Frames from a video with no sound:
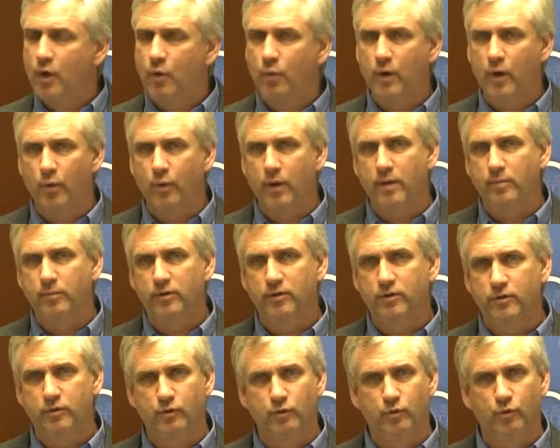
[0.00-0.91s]
we were able
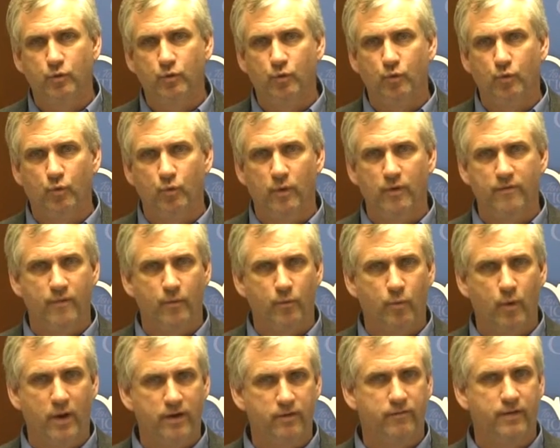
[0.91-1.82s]
to re
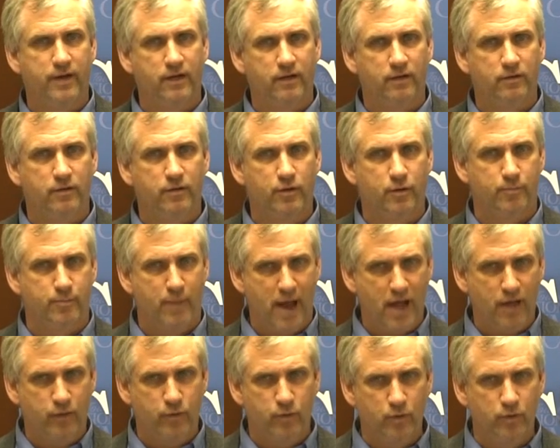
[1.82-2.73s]
renovate their
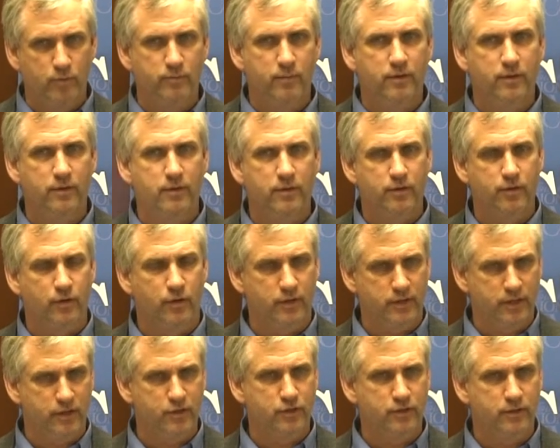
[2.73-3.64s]
bathroom, their
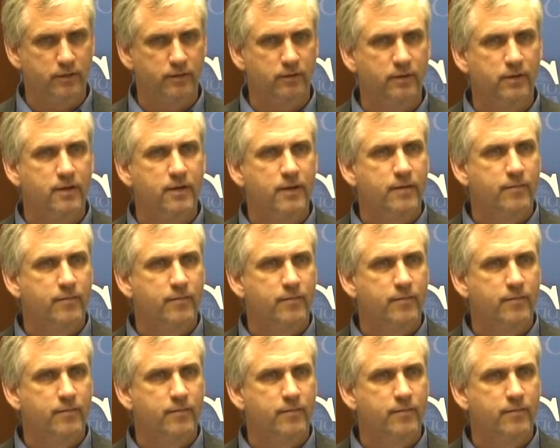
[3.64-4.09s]
kitchen,